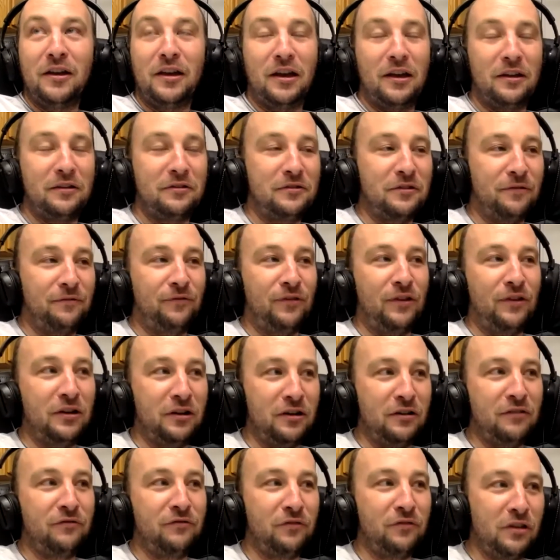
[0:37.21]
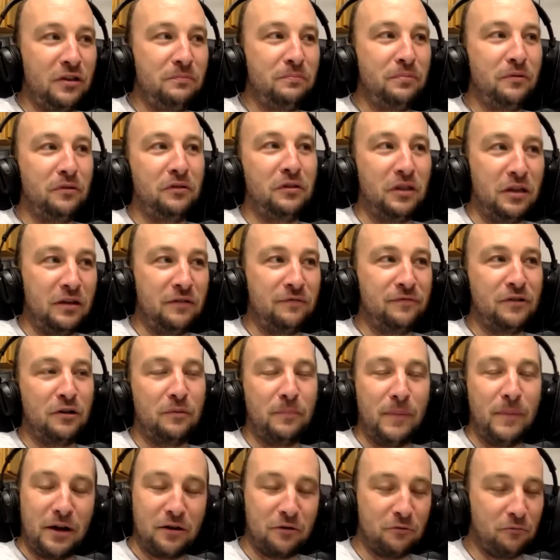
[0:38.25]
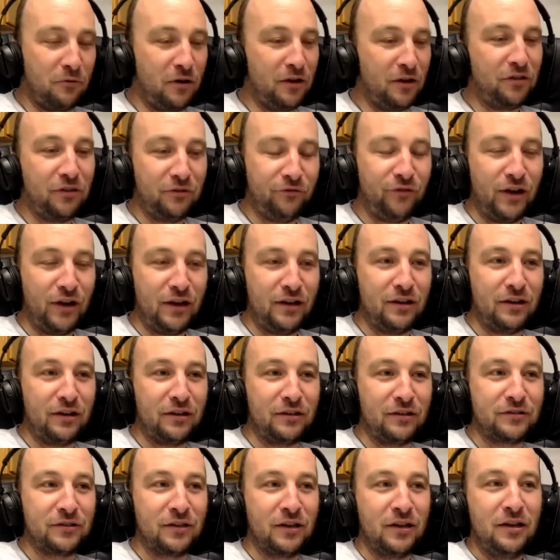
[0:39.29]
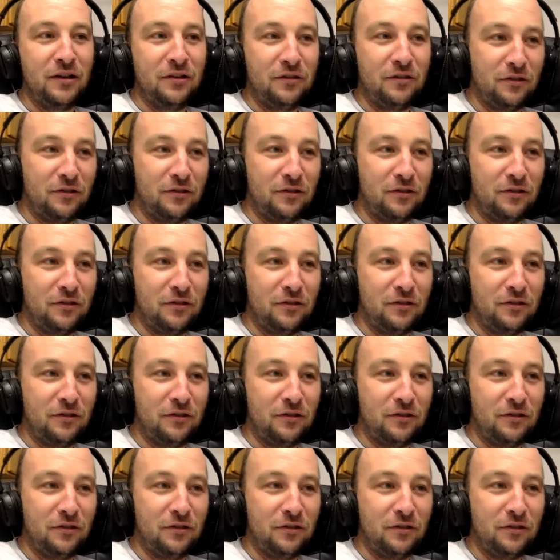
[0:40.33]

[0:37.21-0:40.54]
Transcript: and definitively believe, no matter what the fight is,